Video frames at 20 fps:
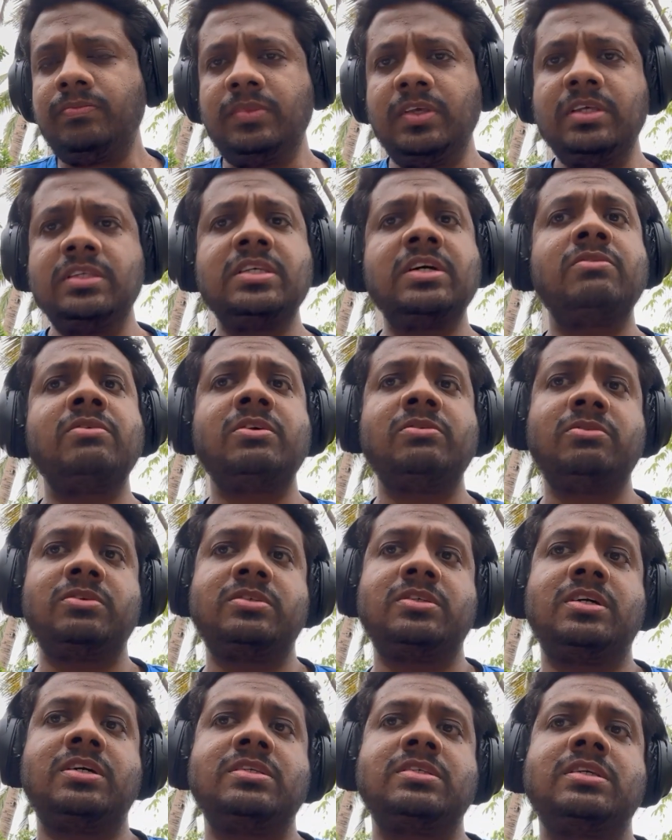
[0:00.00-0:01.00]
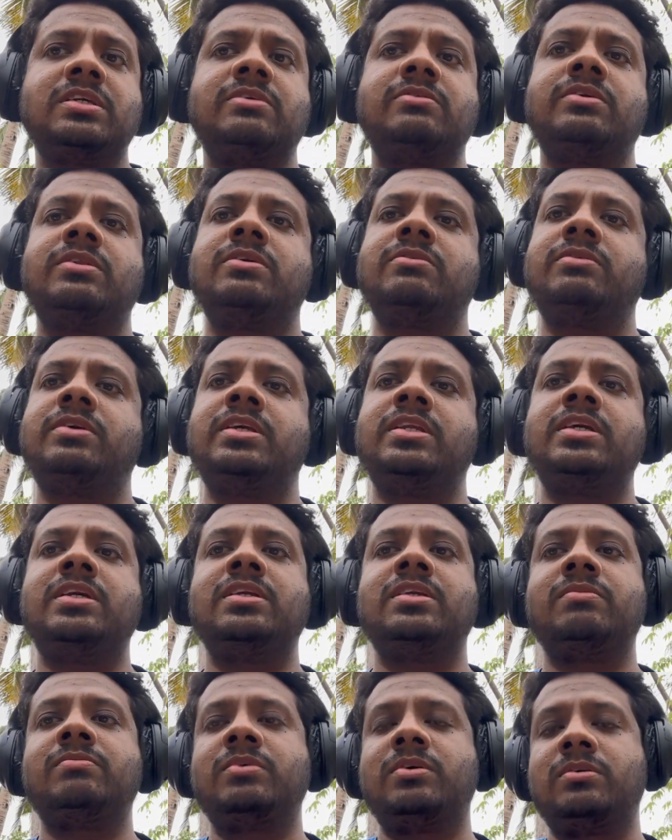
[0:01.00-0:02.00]
someone was asking whether we need
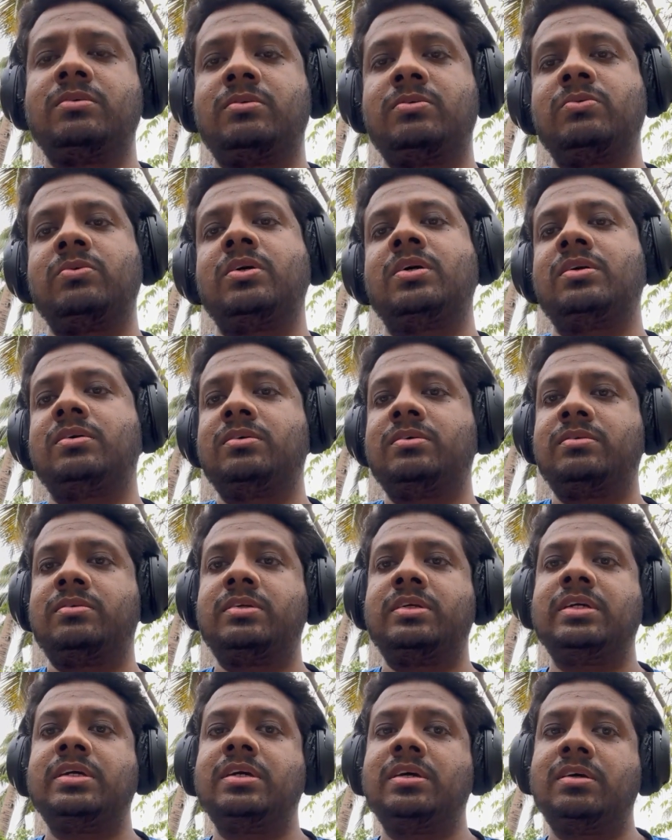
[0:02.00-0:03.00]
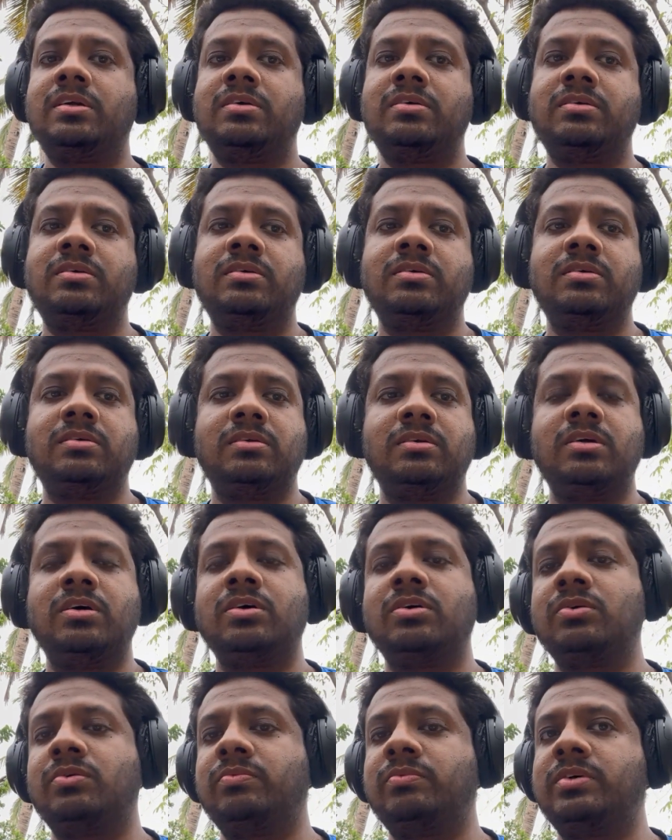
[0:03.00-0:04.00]
about 200, 300
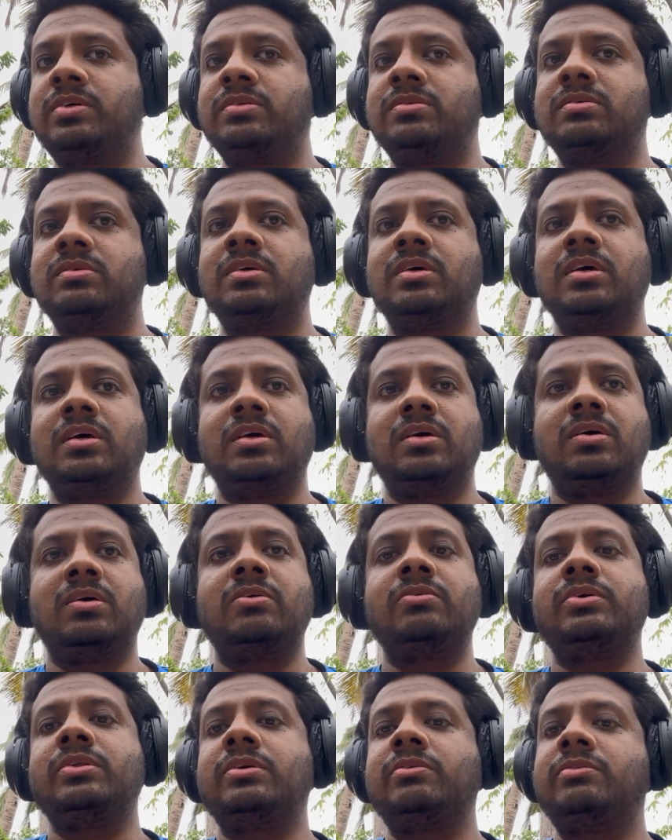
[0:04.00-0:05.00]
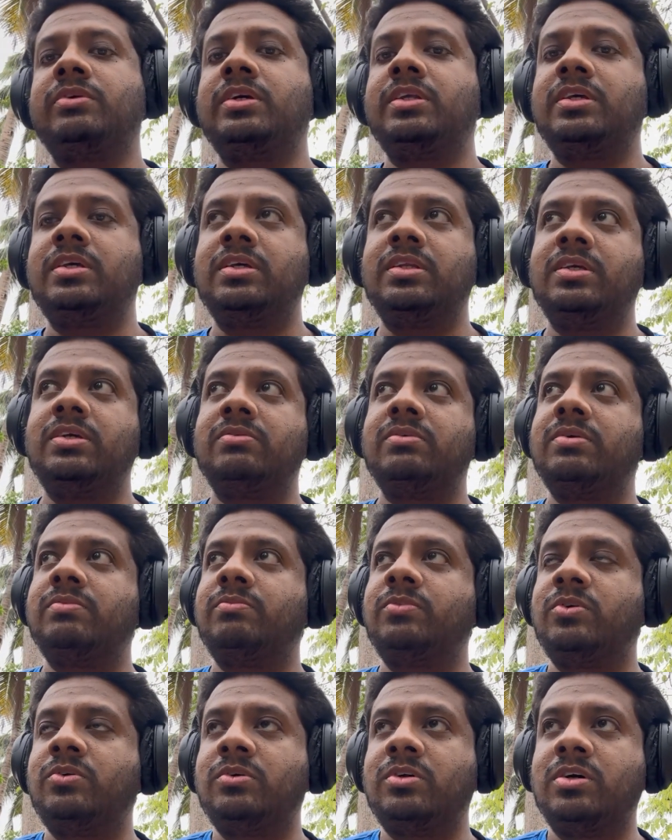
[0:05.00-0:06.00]
documents, or whether we need even
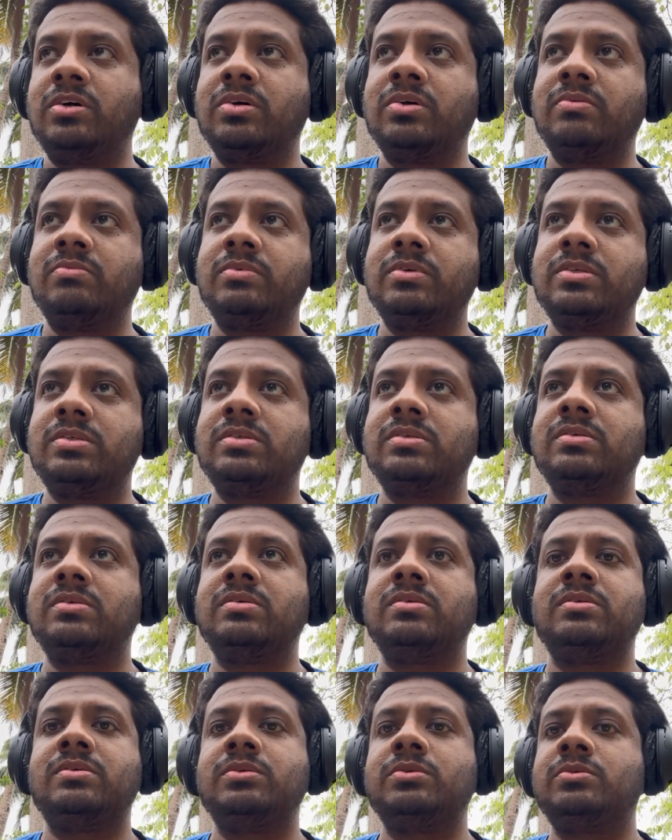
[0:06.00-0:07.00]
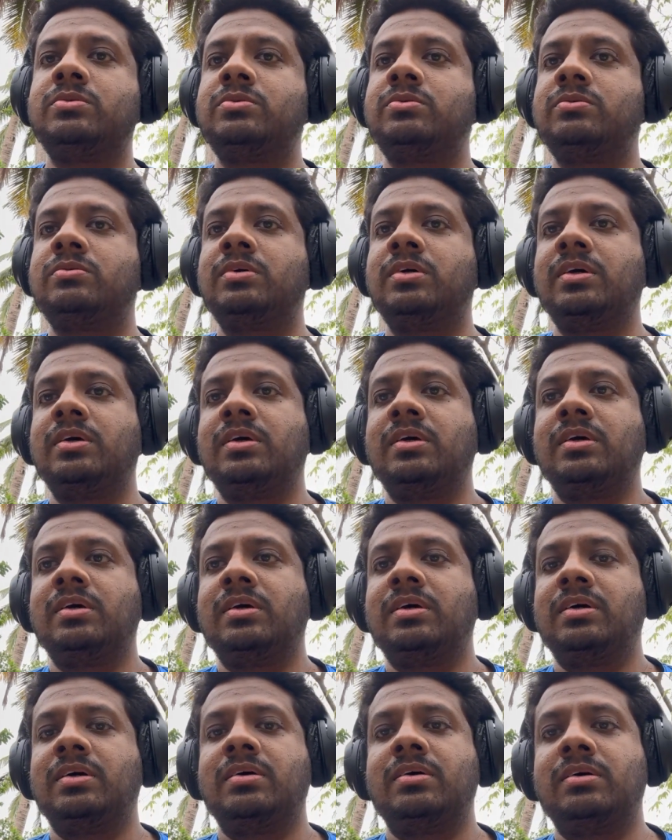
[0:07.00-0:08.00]
more documents to
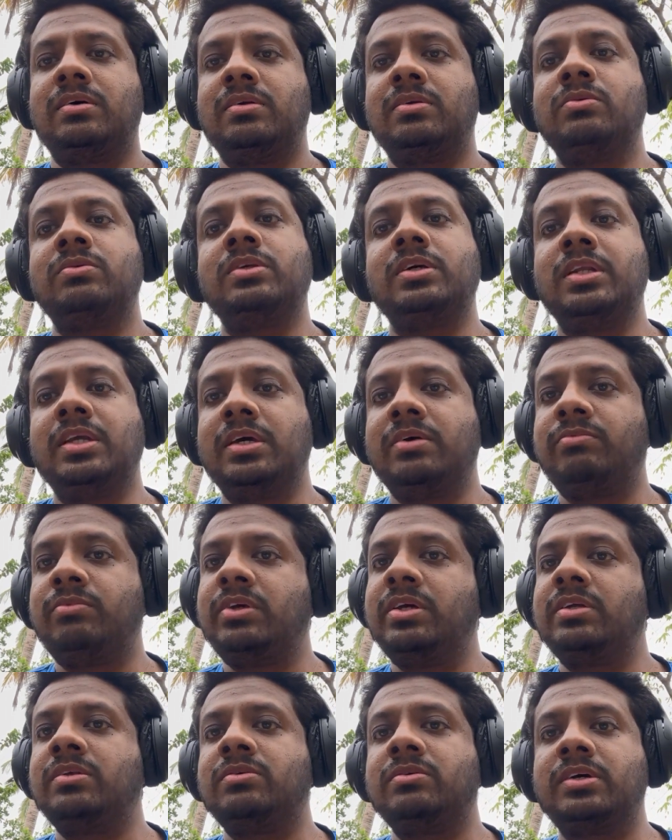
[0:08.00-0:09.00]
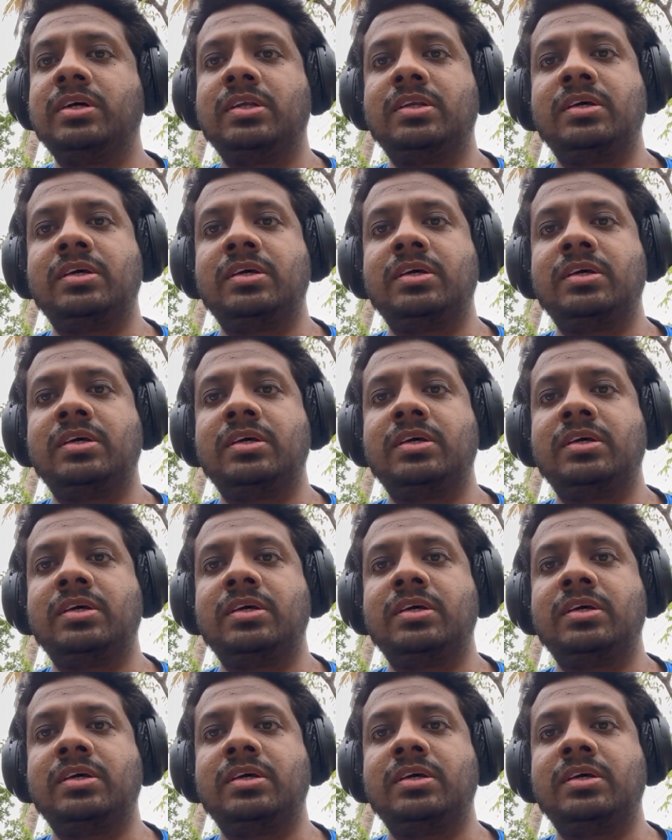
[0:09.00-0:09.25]
do the labeling to get an